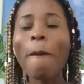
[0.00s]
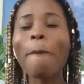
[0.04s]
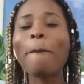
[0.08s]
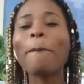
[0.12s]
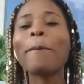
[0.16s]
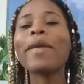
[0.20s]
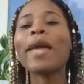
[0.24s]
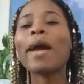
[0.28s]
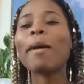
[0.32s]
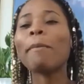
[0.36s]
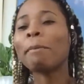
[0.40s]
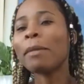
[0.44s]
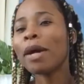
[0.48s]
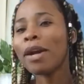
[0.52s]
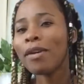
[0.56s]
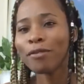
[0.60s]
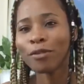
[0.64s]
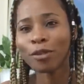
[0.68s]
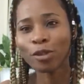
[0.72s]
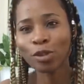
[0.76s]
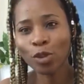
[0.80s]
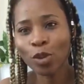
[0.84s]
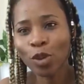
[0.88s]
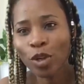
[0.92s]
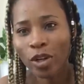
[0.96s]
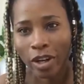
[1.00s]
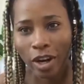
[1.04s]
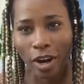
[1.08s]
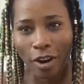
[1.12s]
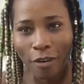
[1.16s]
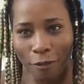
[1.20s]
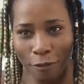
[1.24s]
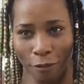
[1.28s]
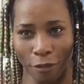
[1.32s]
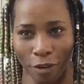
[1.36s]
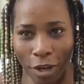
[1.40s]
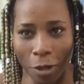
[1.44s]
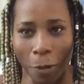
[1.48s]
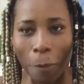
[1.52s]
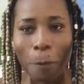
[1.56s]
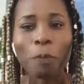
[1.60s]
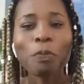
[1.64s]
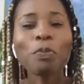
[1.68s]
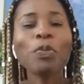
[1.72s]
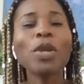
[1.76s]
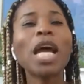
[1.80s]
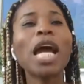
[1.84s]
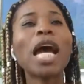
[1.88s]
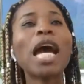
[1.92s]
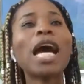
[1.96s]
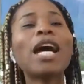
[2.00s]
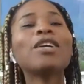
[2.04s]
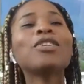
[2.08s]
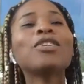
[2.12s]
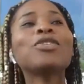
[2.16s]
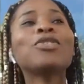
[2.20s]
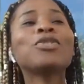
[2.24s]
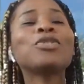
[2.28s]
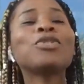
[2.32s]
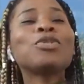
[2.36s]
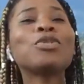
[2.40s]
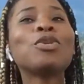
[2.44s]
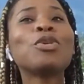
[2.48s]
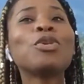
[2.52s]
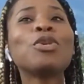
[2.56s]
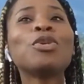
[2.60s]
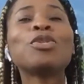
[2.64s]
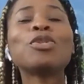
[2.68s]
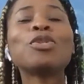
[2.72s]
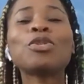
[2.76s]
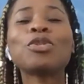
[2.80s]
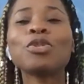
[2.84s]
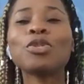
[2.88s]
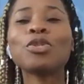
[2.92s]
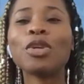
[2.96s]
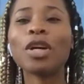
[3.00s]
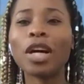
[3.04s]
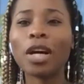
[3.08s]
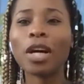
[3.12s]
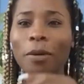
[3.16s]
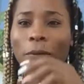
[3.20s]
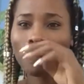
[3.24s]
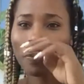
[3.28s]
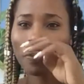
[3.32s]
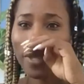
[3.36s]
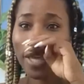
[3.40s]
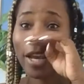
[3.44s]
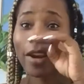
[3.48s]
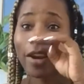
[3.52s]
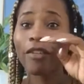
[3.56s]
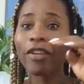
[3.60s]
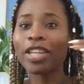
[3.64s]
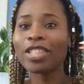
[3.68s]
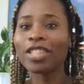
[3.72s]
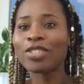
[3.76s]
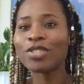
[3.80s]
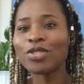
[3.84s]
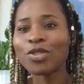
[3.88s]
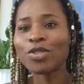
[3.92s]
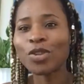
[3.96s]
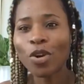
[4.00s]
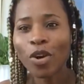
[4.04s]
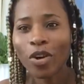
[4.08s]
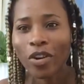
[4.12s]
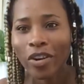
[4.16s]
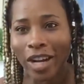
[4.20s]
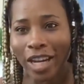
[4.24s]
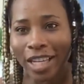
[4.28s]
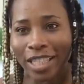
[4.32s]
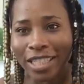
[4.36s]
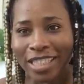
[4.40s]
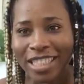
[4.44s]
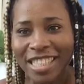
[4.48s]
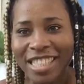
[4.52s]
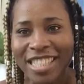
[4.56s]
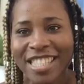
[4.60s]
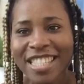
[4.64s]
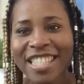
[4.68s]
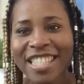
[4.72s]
Me and my photographer has to go to a restaurant.